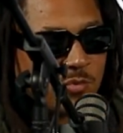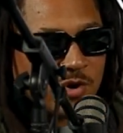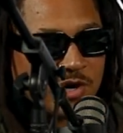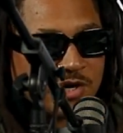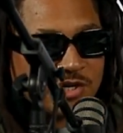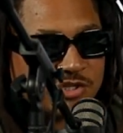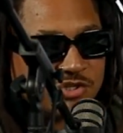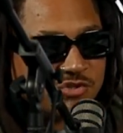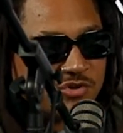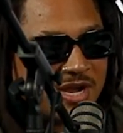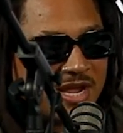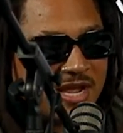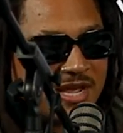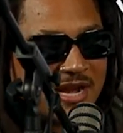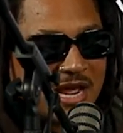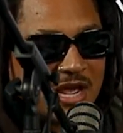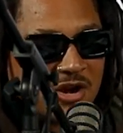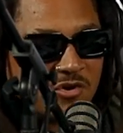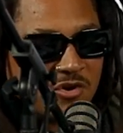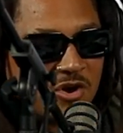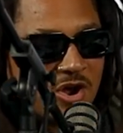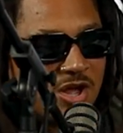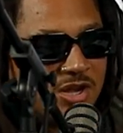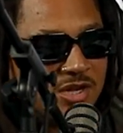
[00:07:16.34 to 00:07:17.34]
word dread,
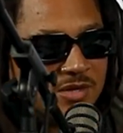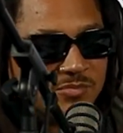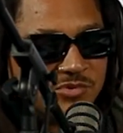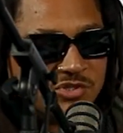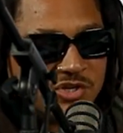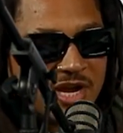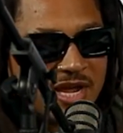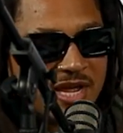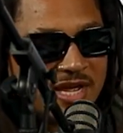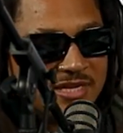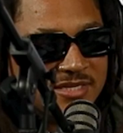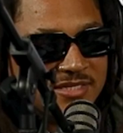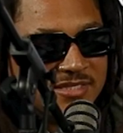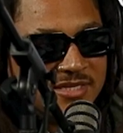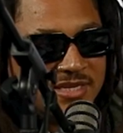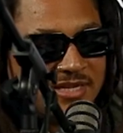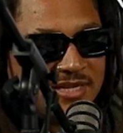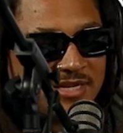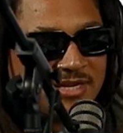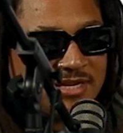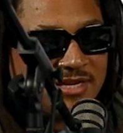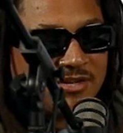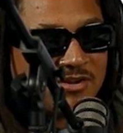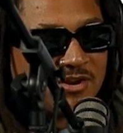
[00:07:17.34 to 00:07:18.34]
I don't call them dreads.
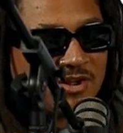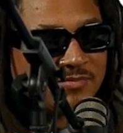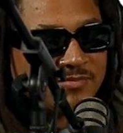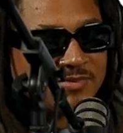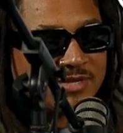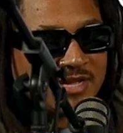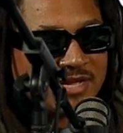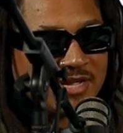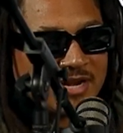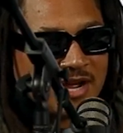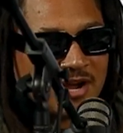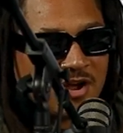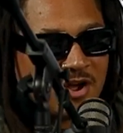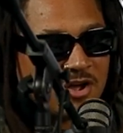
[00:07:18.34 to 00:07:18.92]
You know what I'm saying? I